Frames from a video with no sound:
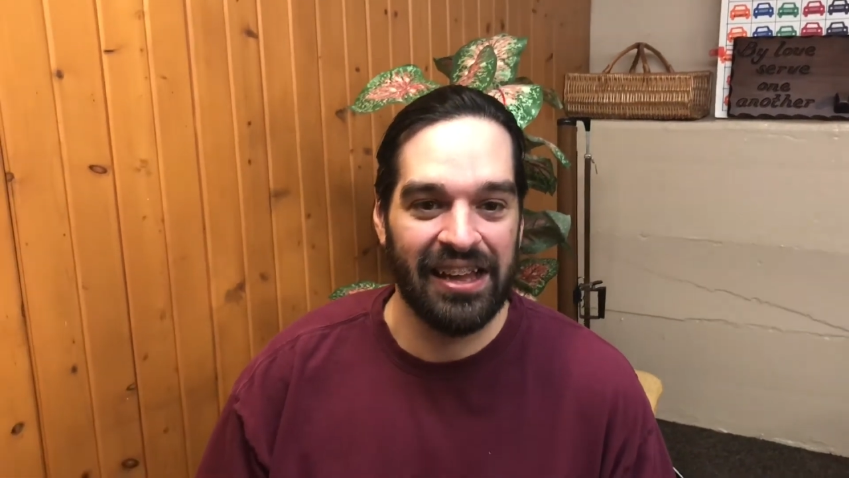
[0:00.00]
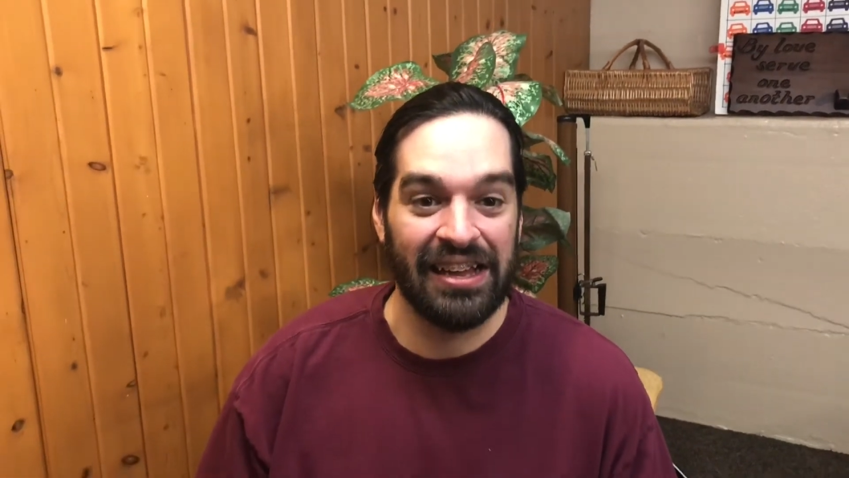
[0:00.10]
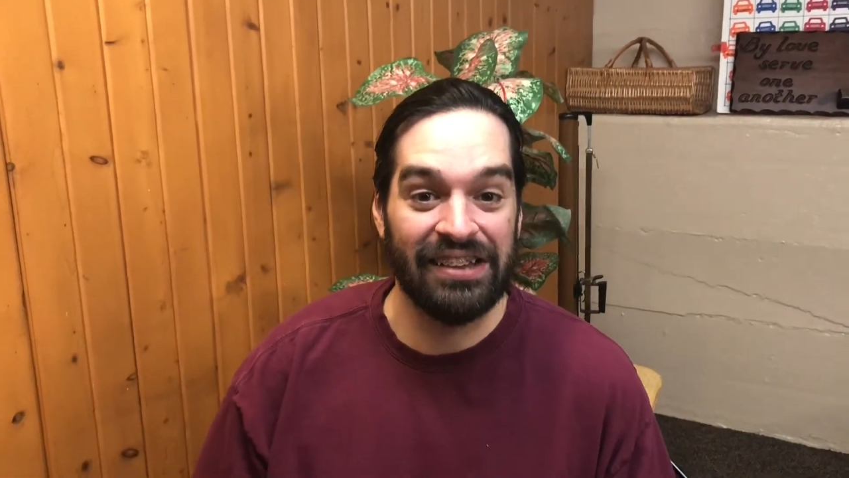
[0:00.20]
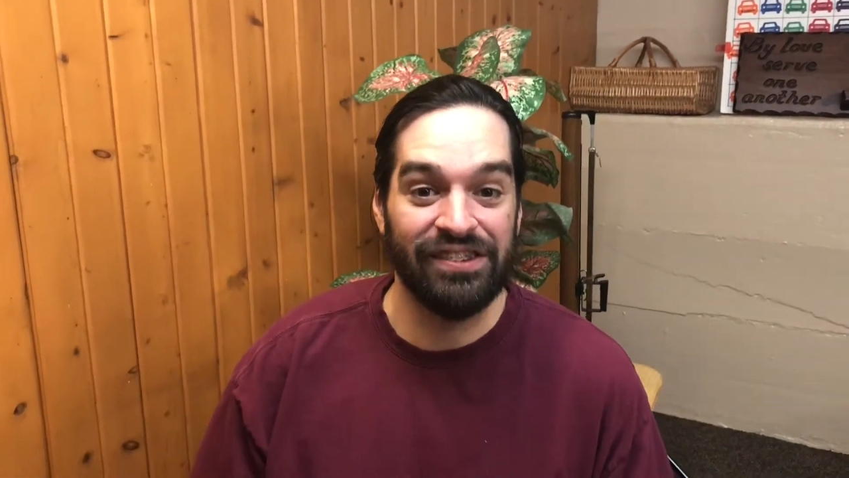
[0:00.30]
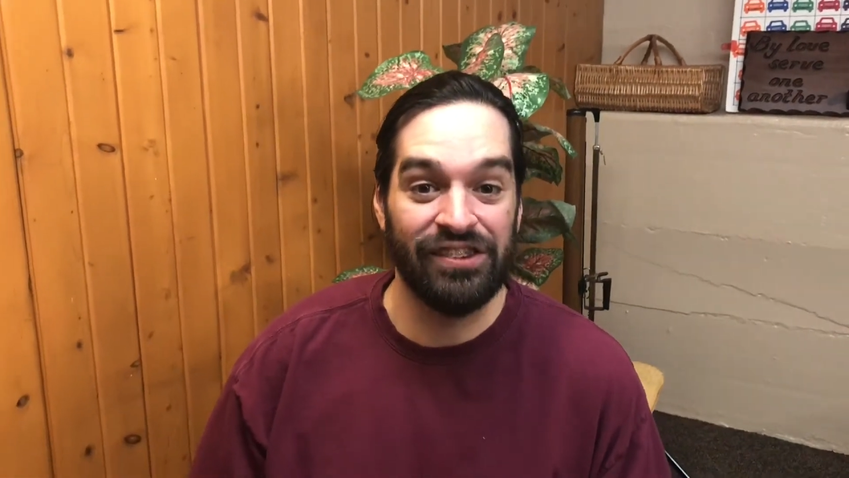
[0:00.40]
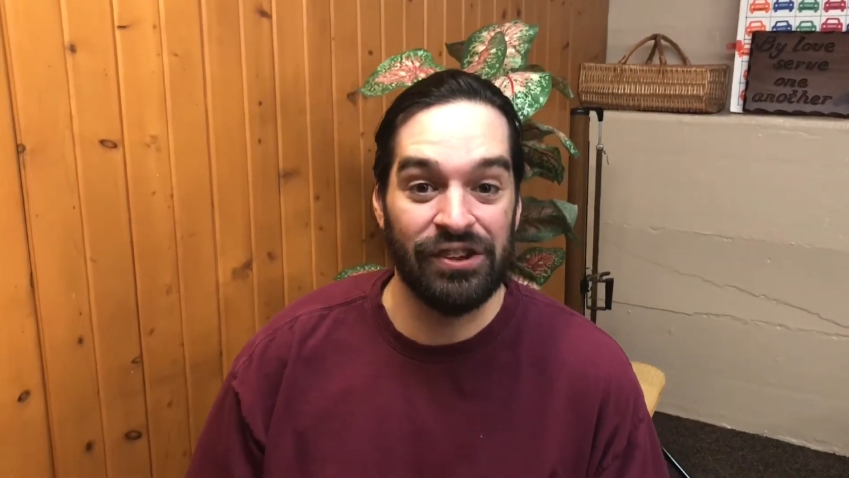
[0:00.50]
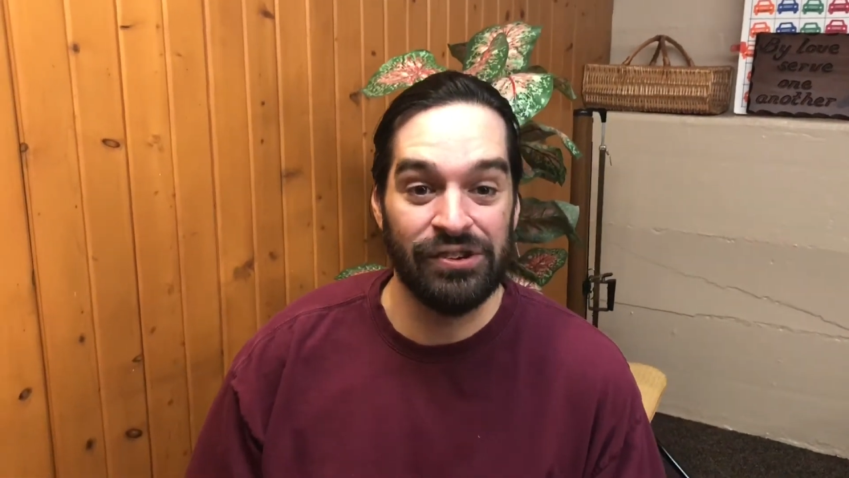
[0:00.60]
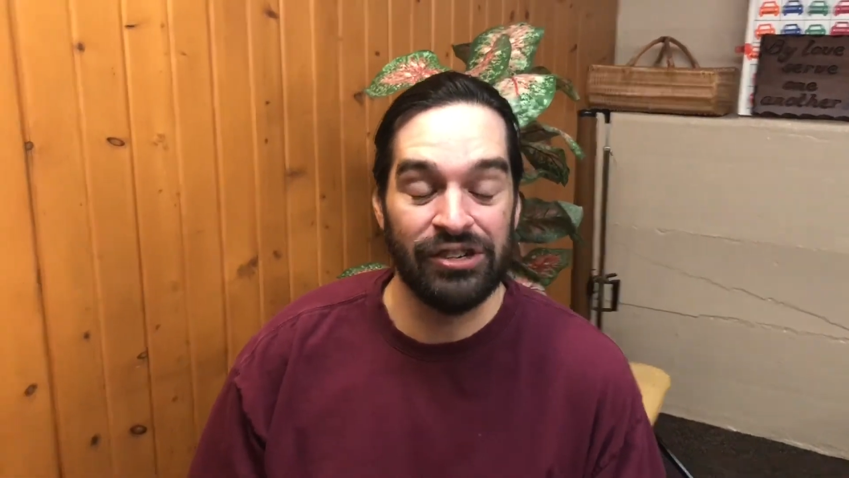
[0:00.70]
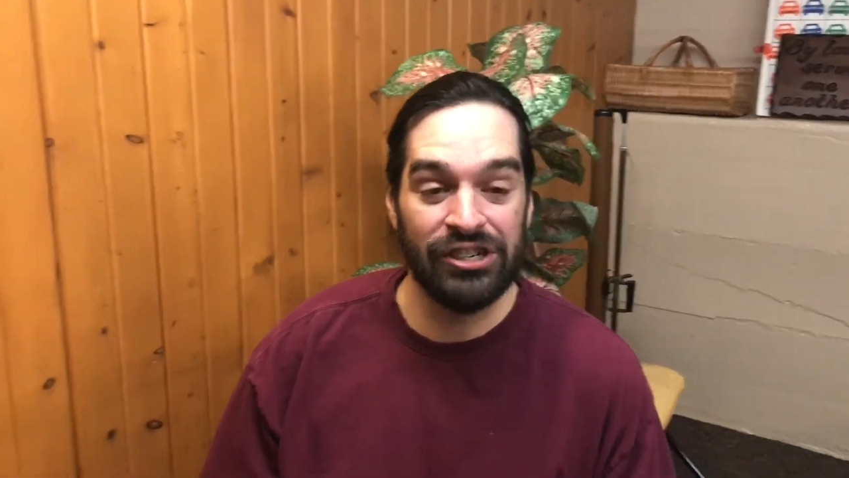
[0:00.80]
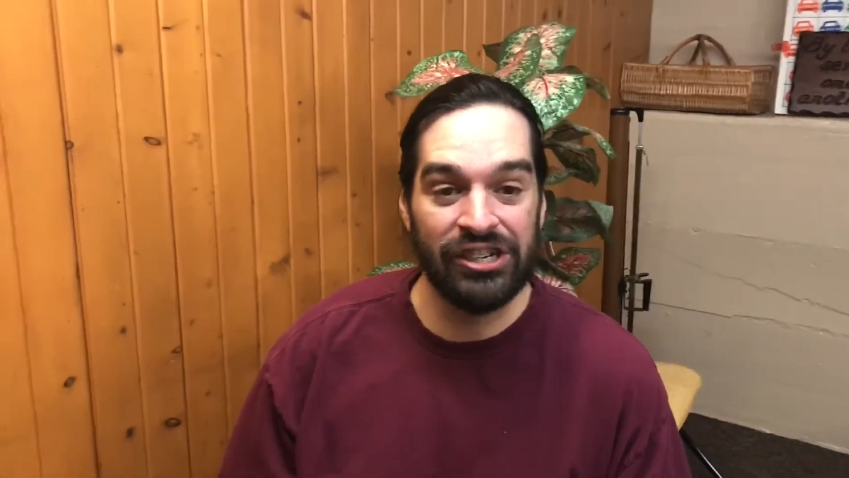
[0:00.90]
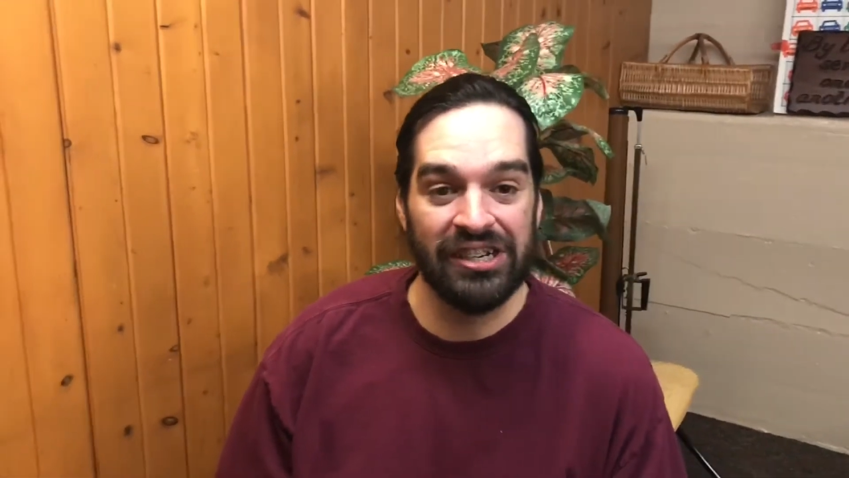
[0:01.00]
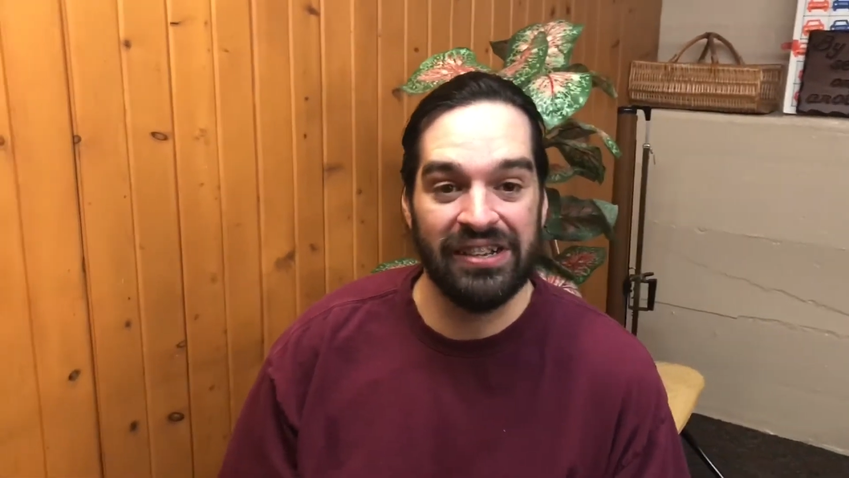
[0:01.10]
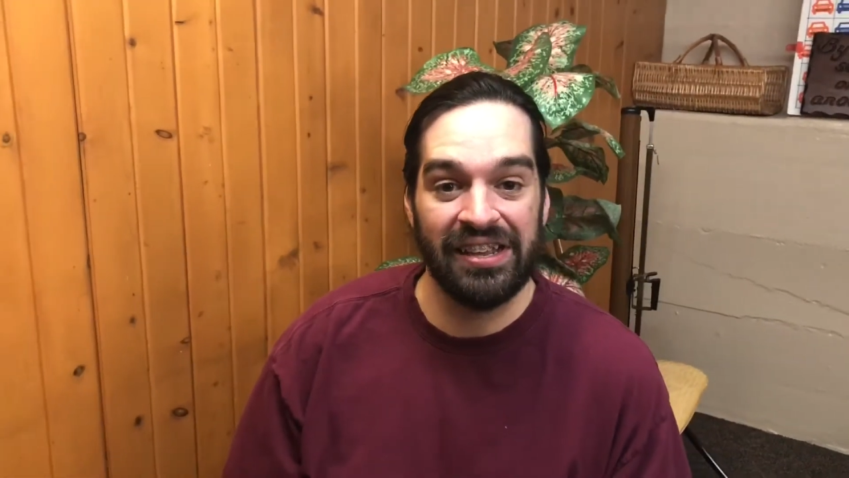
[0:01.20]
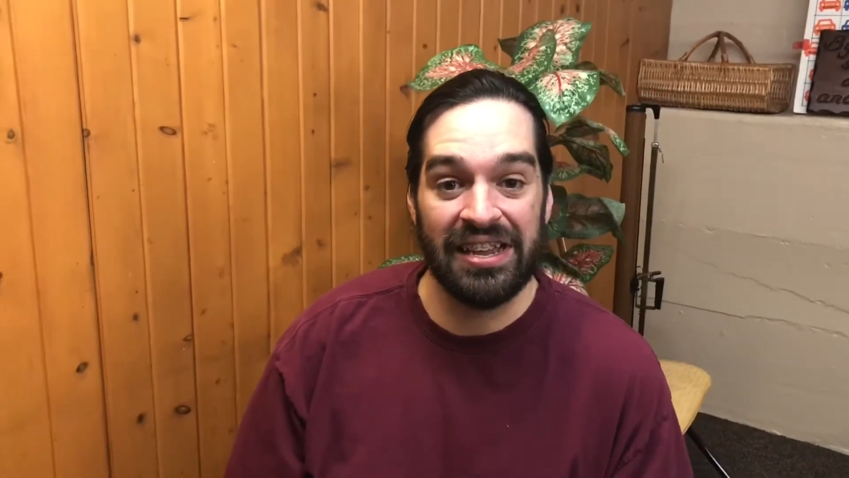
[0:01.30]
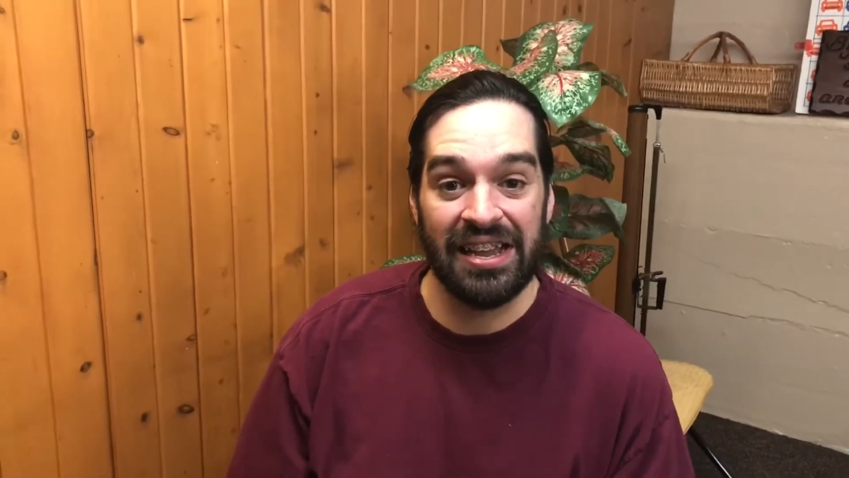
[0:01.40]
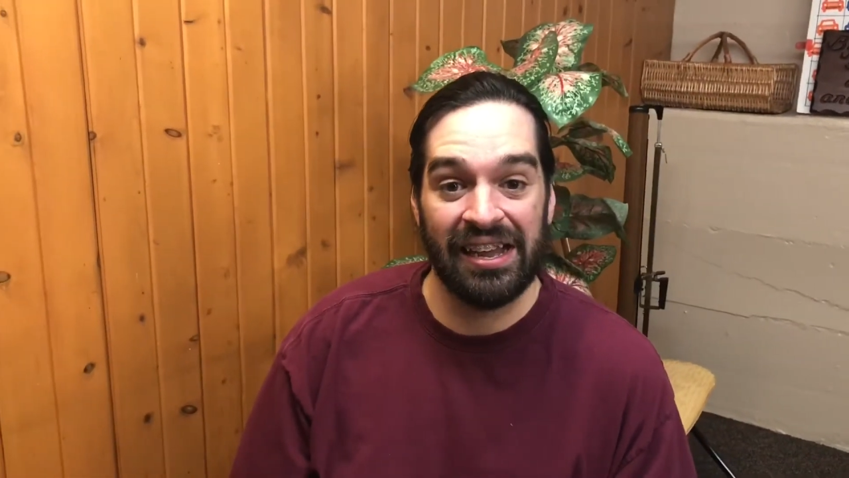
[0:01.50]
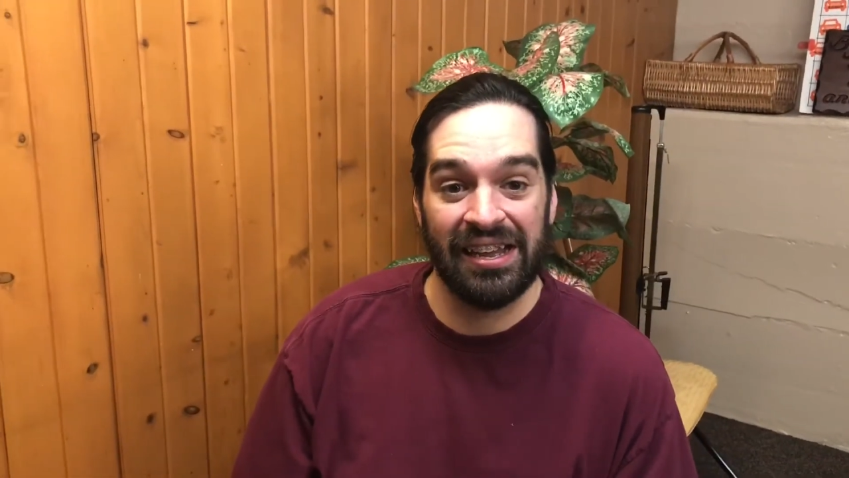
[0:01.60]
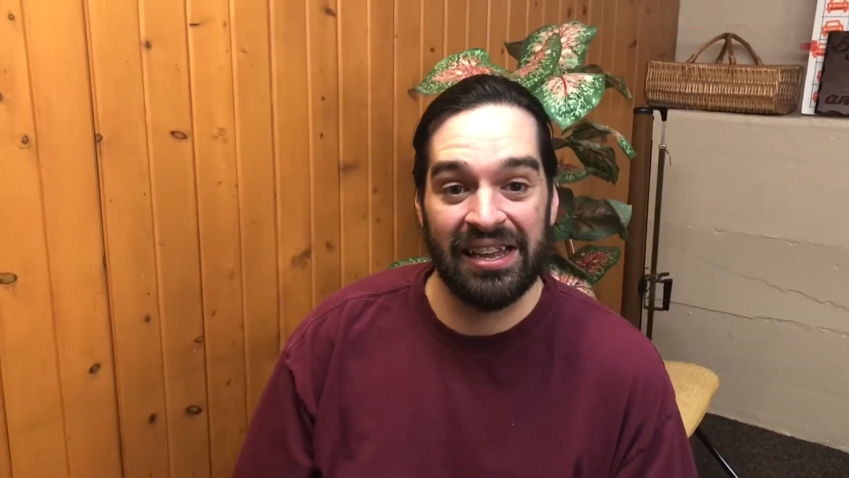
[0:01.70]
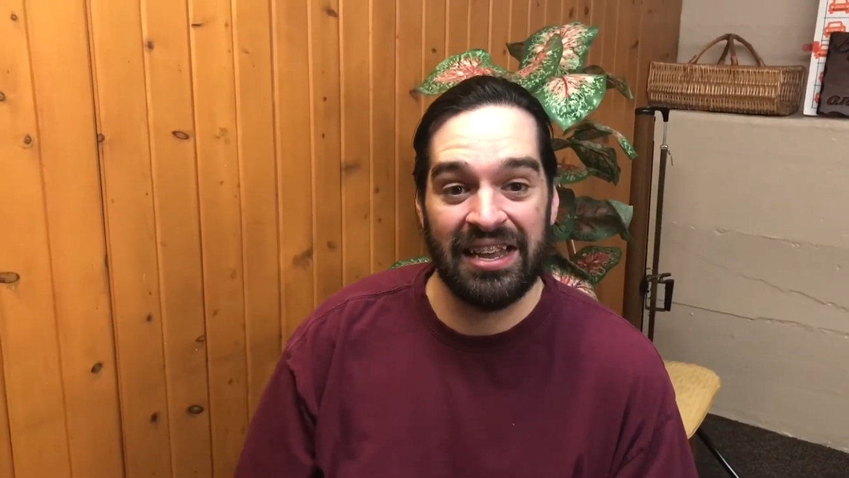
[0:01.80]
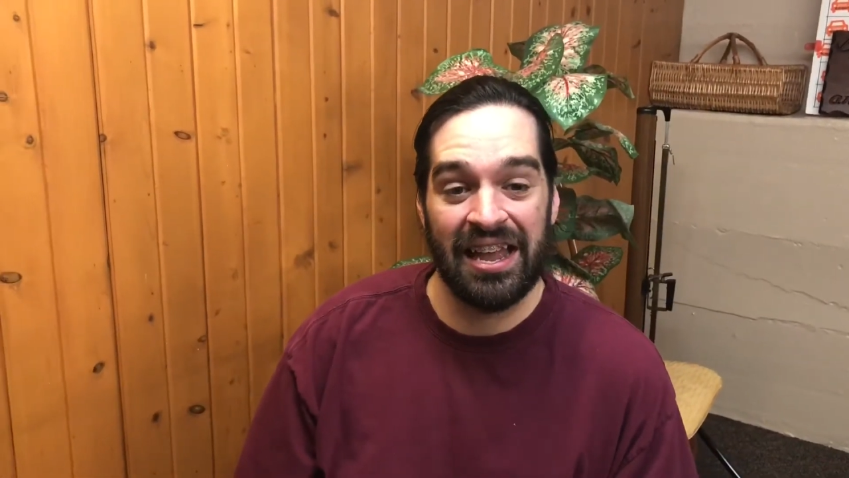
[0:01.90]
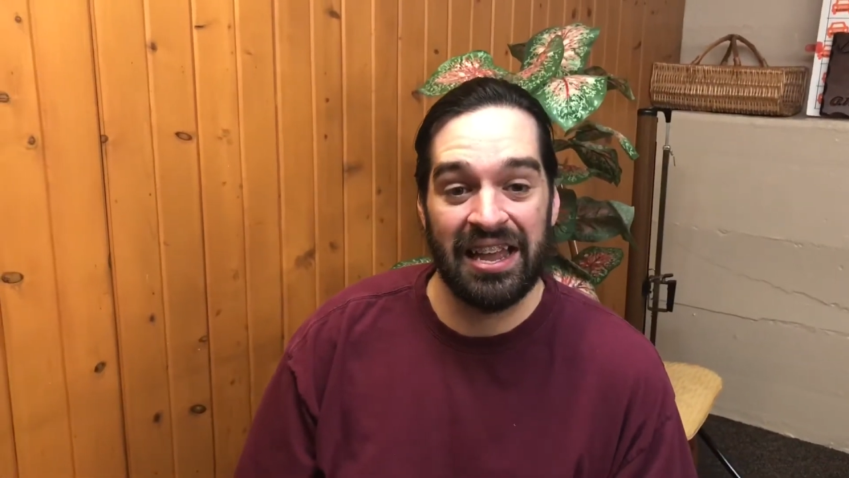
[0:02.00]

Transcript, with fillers: Uh, so currently I